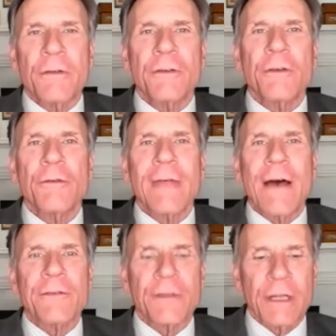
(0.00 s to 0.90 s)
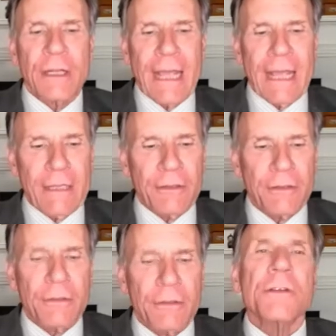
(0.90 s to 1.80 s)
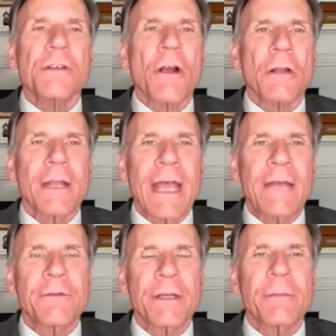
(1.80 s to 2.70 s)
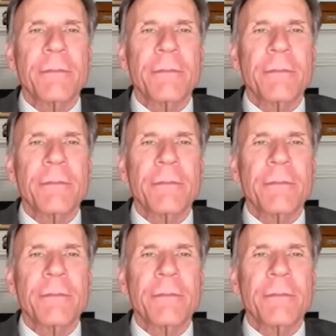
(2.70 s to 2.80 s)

2008, Charlotte Headrick,